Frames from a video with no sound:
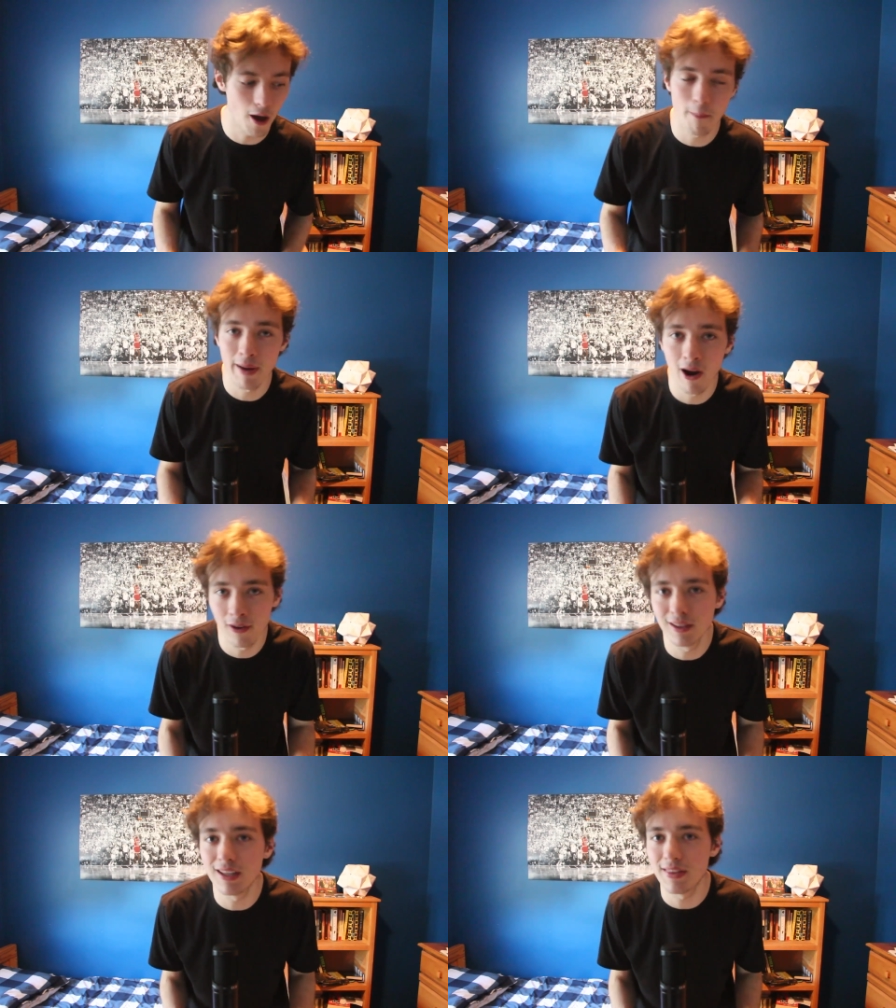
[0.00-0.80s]

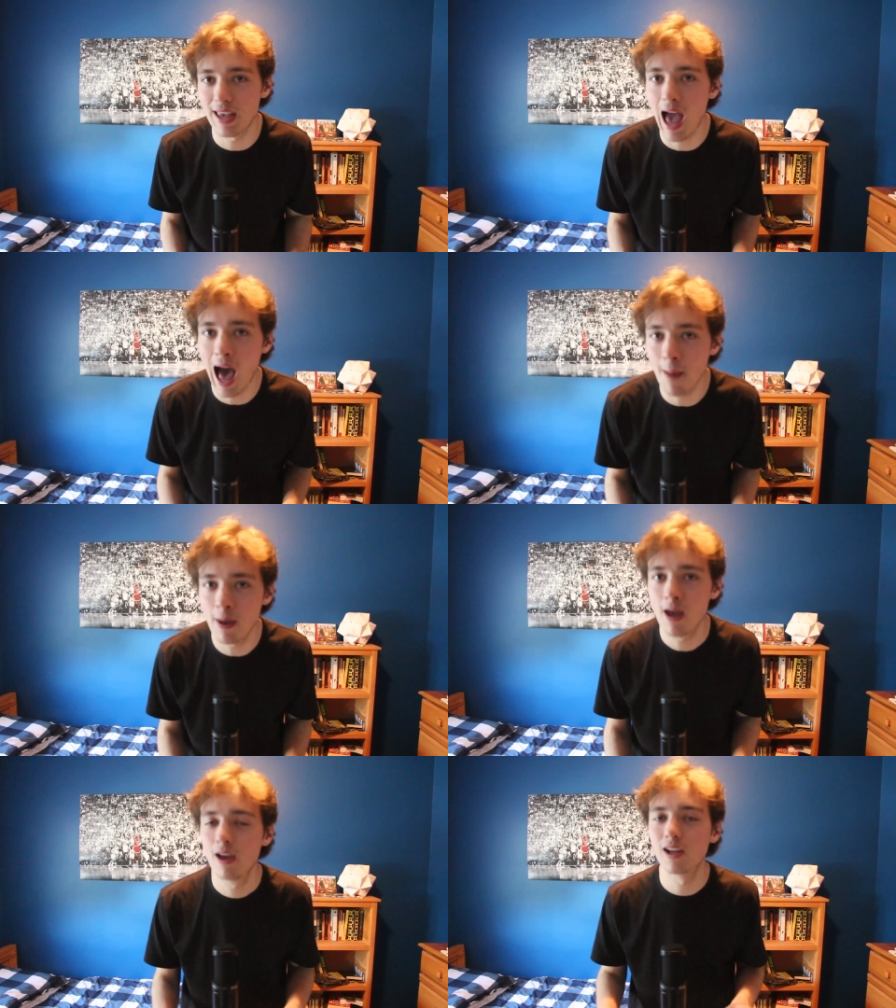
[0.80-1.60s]
Apparently the app
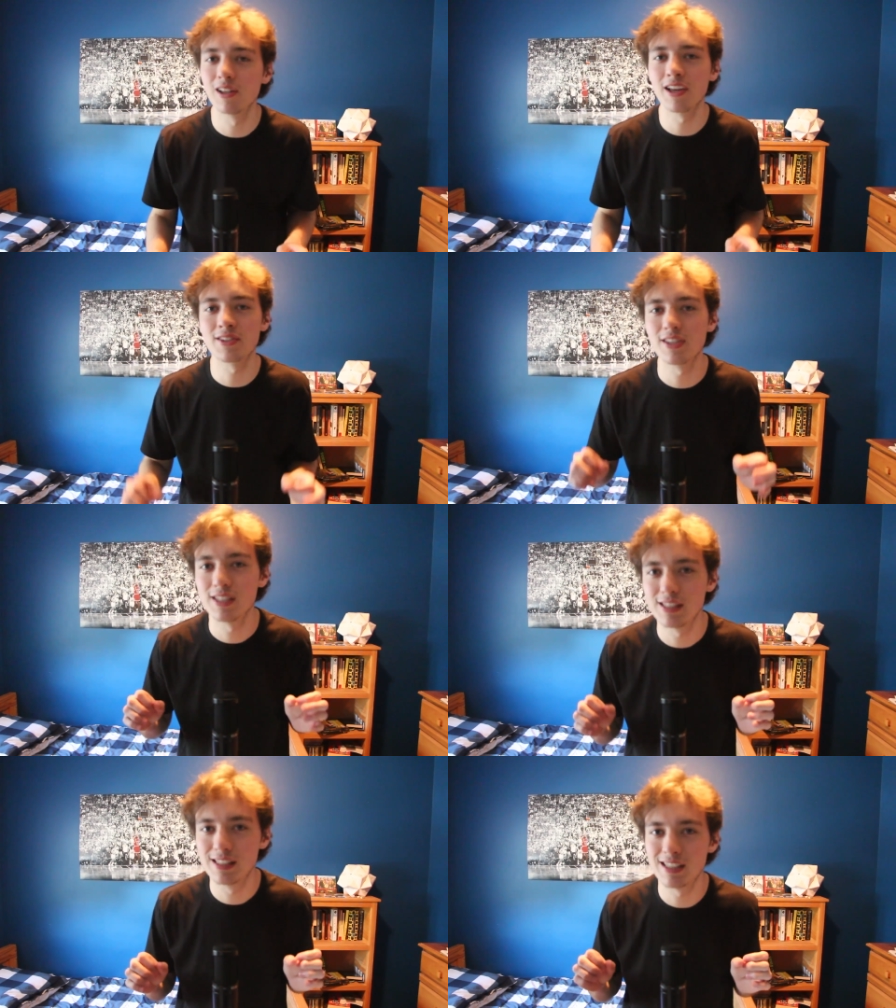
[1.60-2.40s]
collects
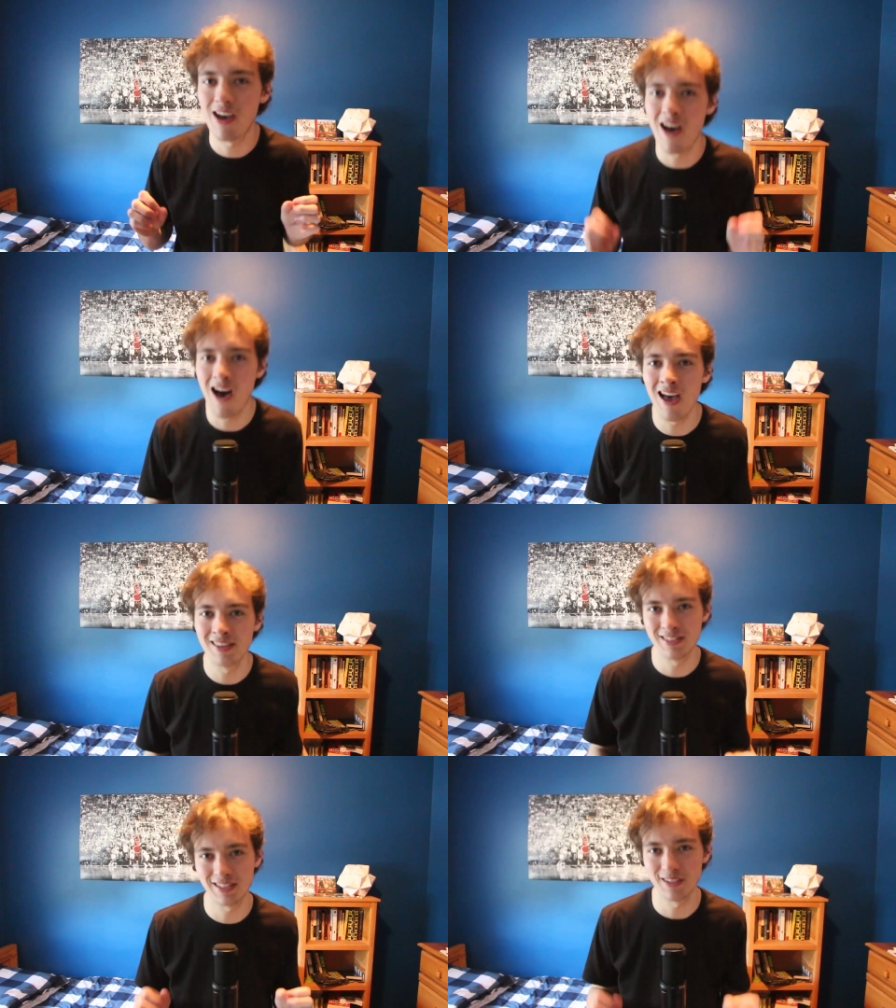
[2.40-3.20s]

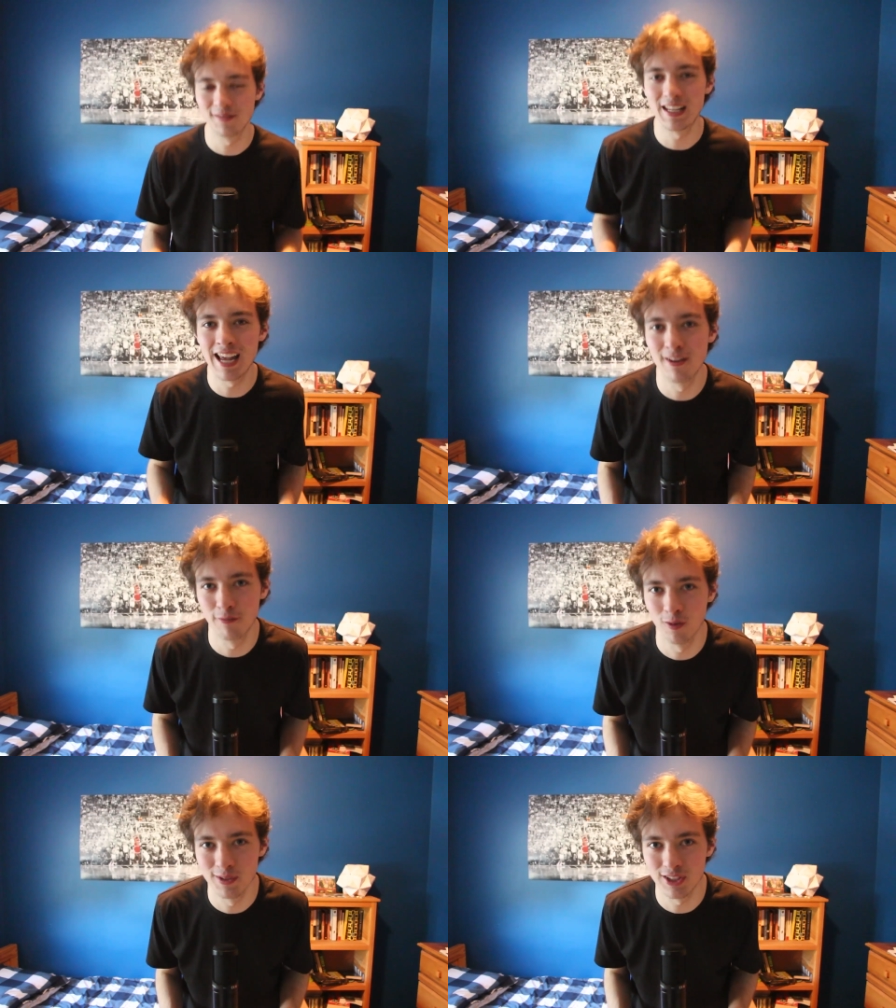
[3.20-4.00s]
tons of data
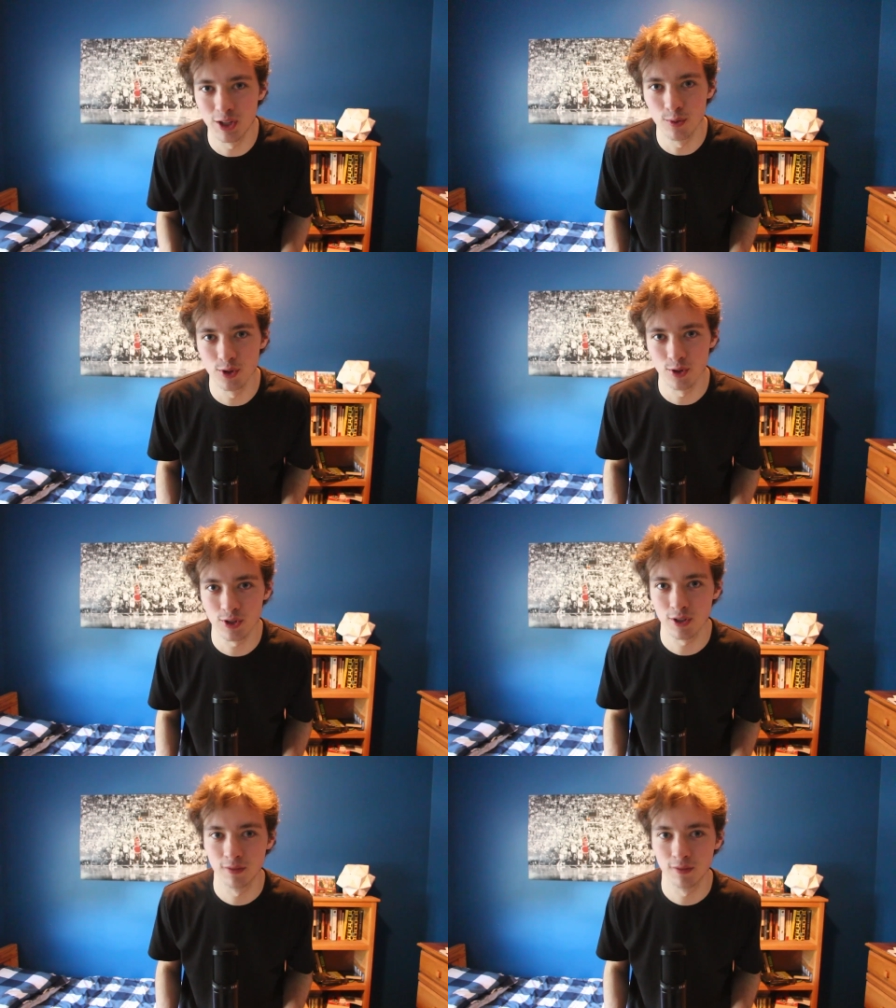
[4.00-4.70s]
from its users.